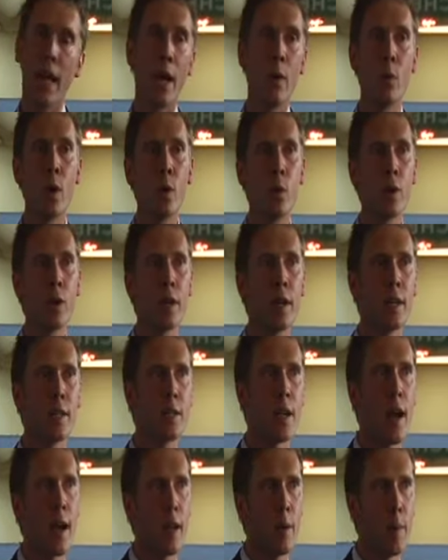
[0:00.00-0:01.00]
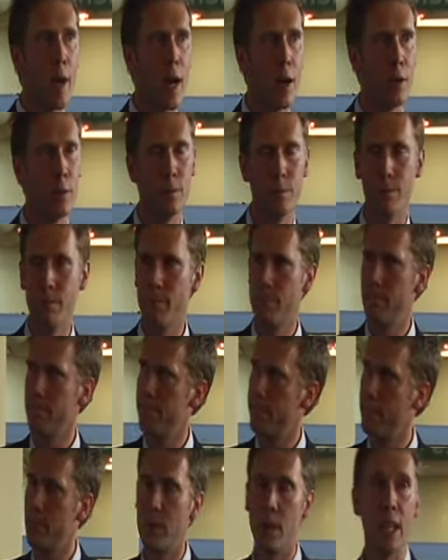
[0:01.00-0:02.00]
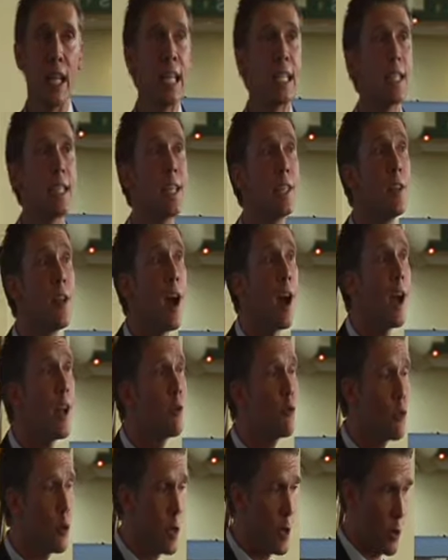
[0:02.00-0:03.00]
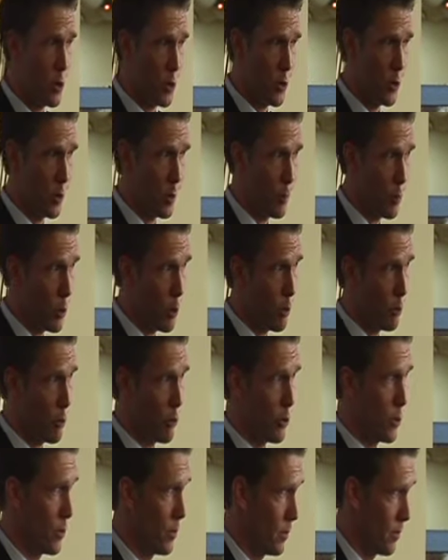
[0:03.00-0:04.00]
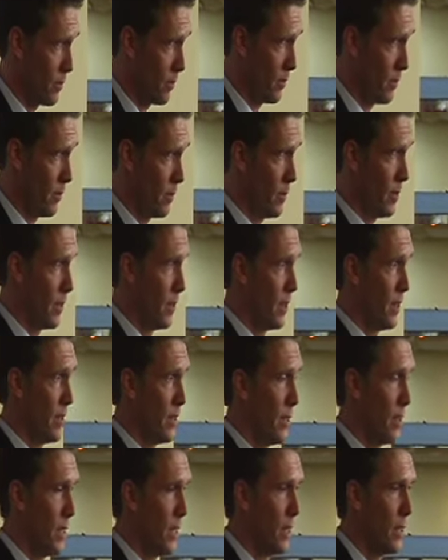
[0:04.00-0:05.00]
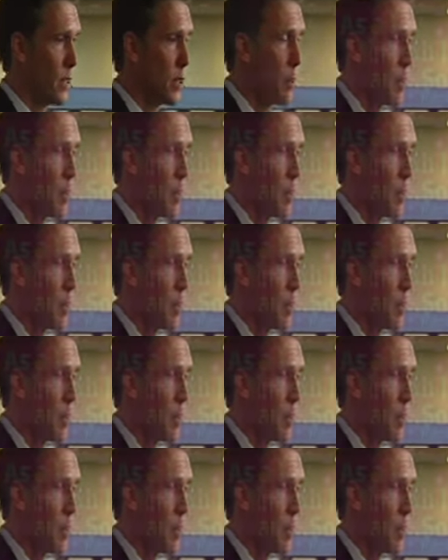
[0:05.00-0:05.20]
And what we're going to talk about is the non-traditional approach to